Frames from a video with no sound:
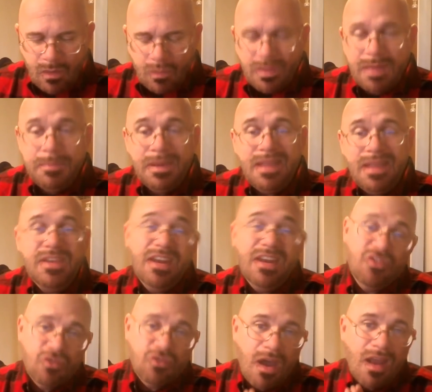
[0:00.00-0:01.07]
They believed in
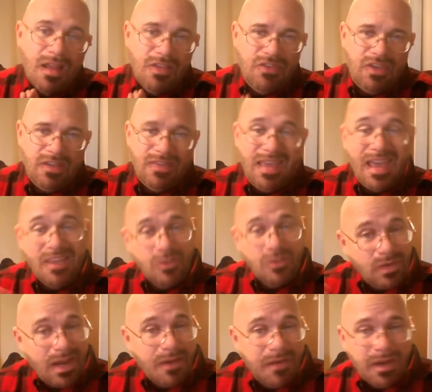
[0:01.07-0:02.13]
astrology, the
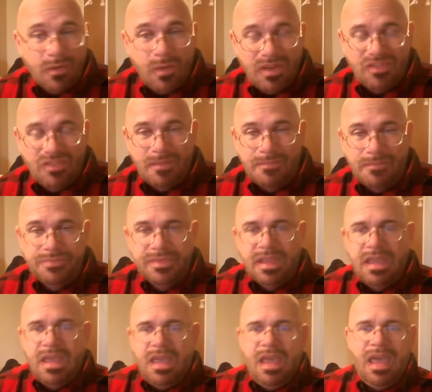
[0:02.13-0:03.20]
esoteric wisdom.
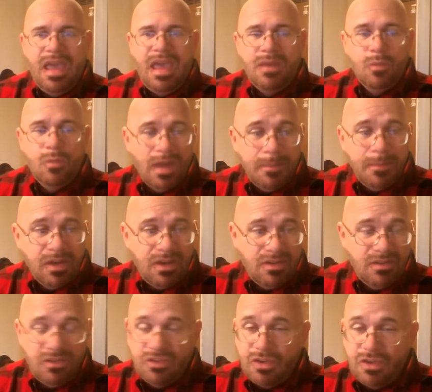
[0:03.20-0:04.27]
And what I'm going to
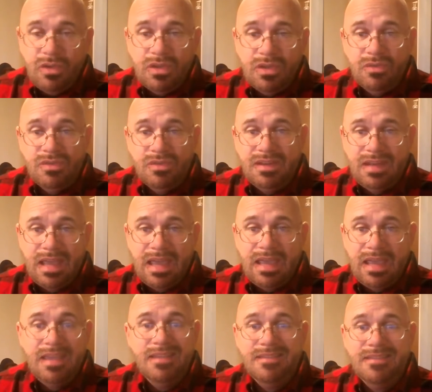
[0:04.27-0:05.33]
show you today
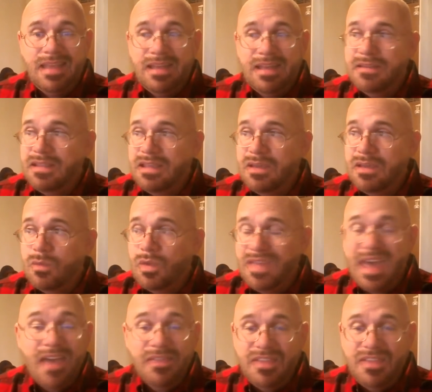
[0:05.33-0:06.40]
is that
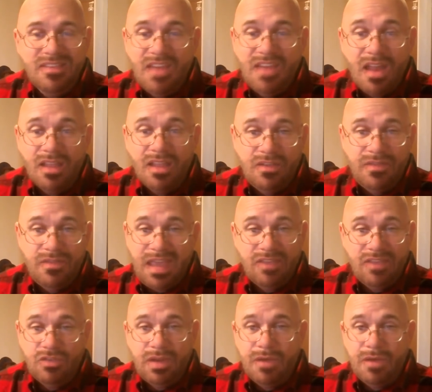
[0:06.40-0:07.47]
without this knowledge of the
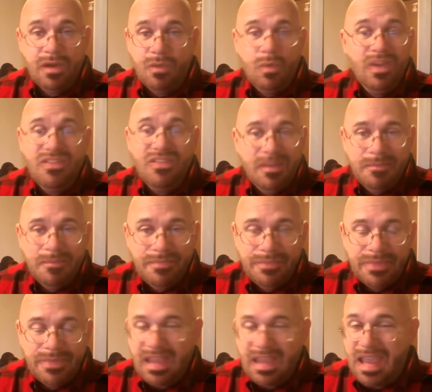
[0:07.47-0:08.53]
esoteric wisdom,
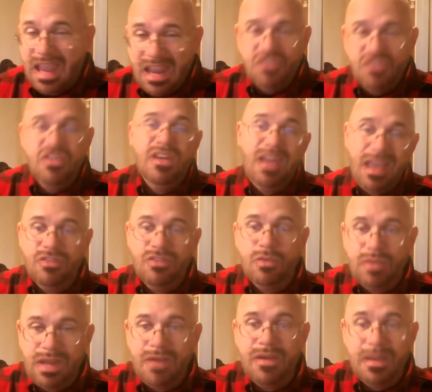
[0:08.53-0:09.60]
the ancient
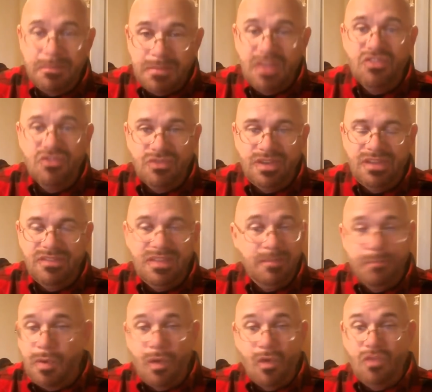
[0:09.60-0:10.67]
esoteric mysteries that
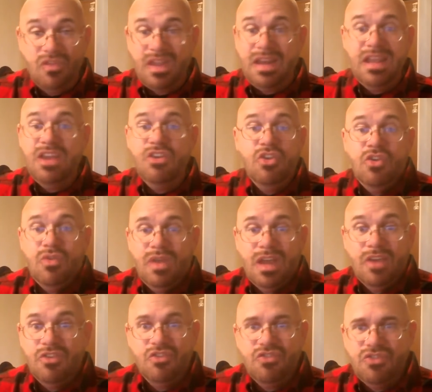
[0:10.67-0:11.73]
Paul said he knew and
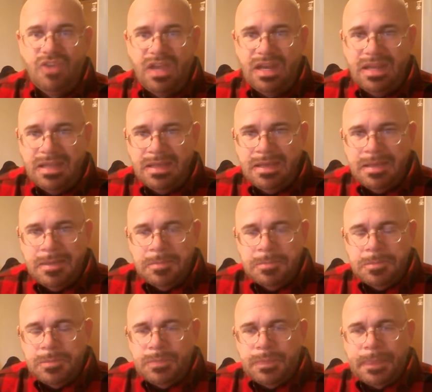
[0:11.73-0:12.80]
understood,
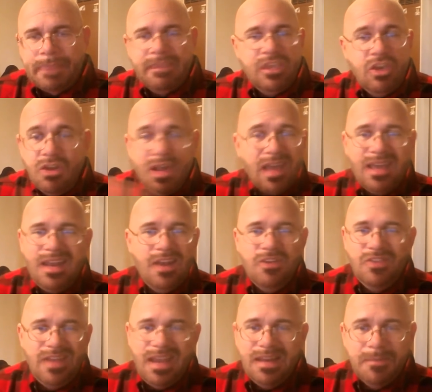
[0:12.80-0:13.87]
you're not going to
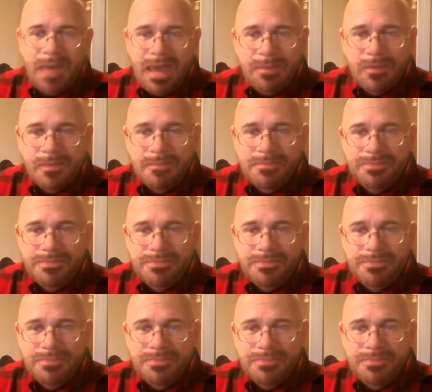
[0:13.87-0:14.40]
understand the Bible.